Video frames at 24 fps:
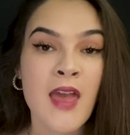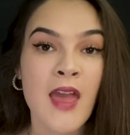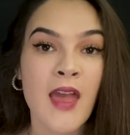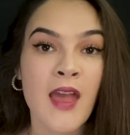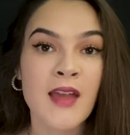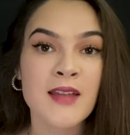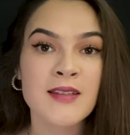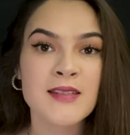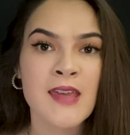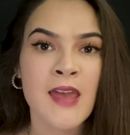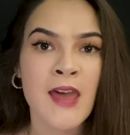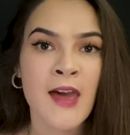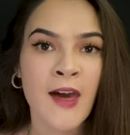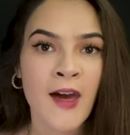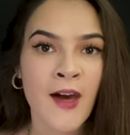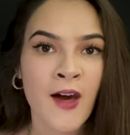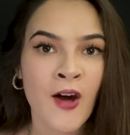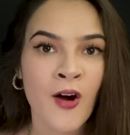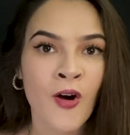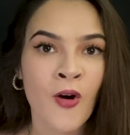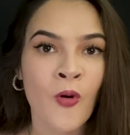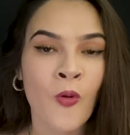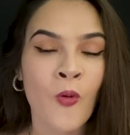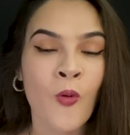and
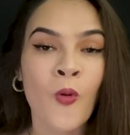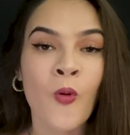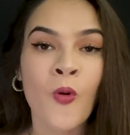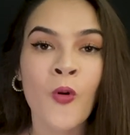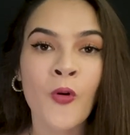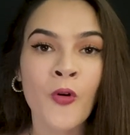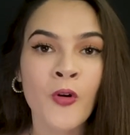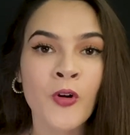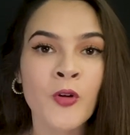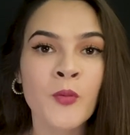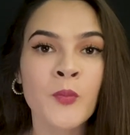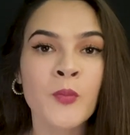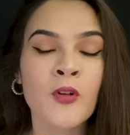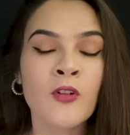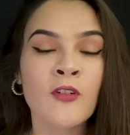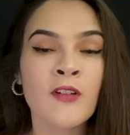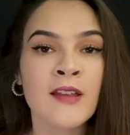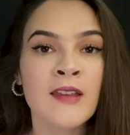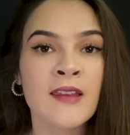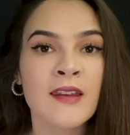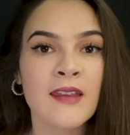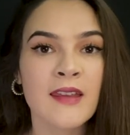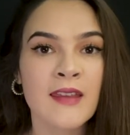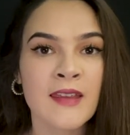how horrible
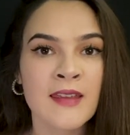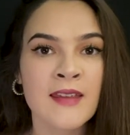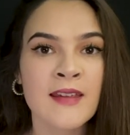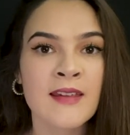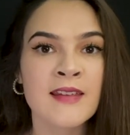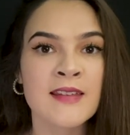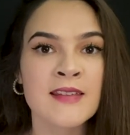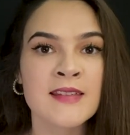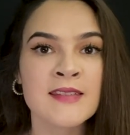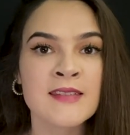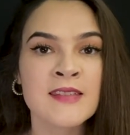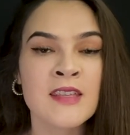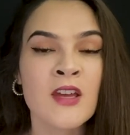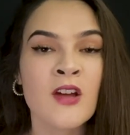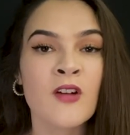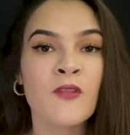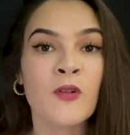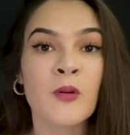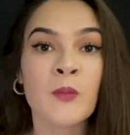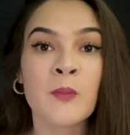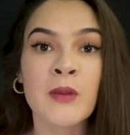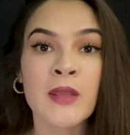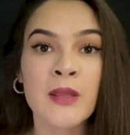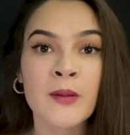it is
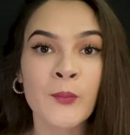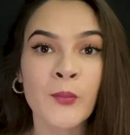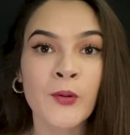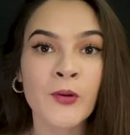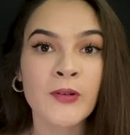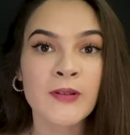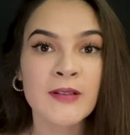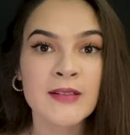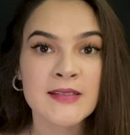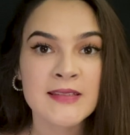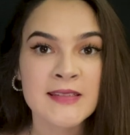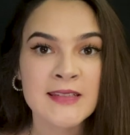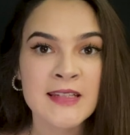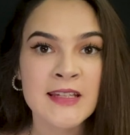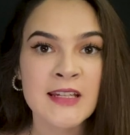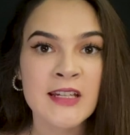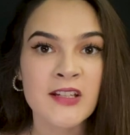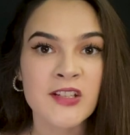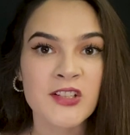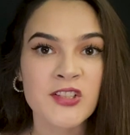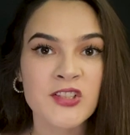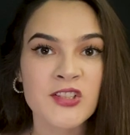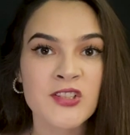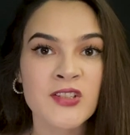for people to
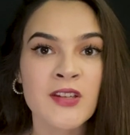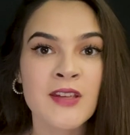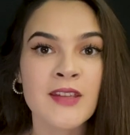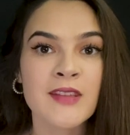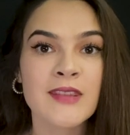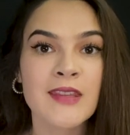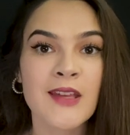teach